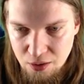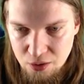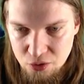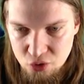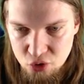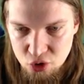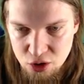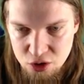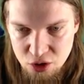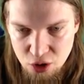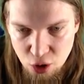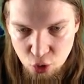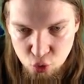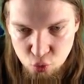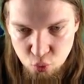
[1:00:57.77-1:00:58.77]
just an
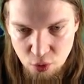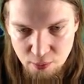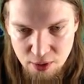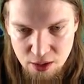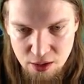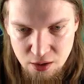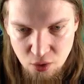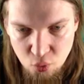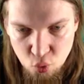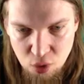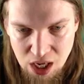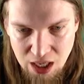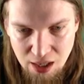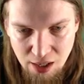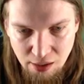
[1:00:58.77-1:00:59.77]
old woman and a
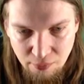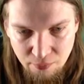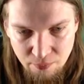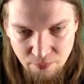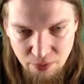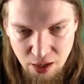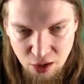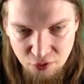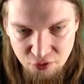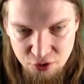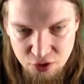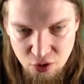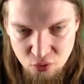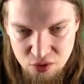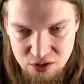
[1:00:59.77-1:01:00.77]
weakling. They offered
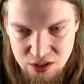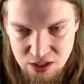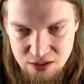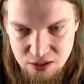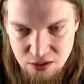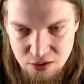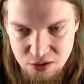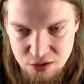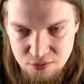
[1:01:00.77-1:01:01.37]
no resistance.